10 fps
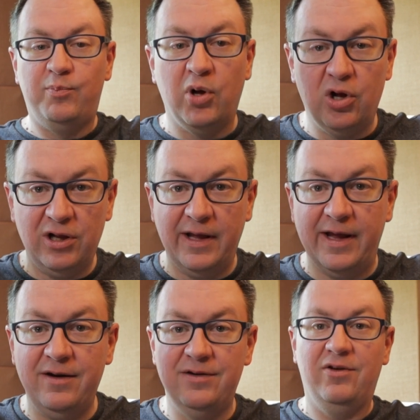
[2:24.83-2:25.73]
pull
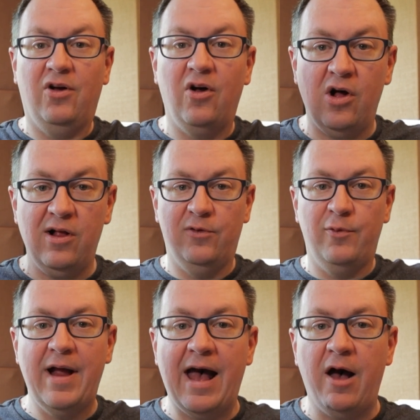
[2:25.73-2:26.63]
it all
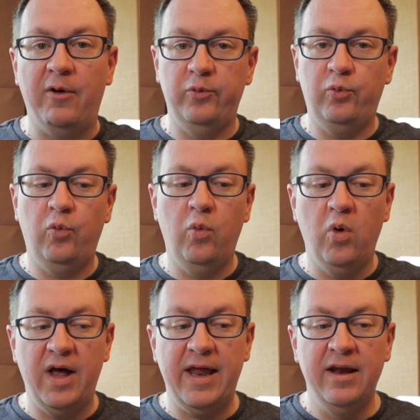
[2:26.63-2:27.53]
around.
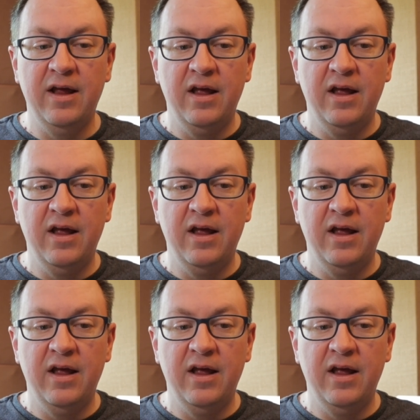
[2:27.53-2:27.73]
What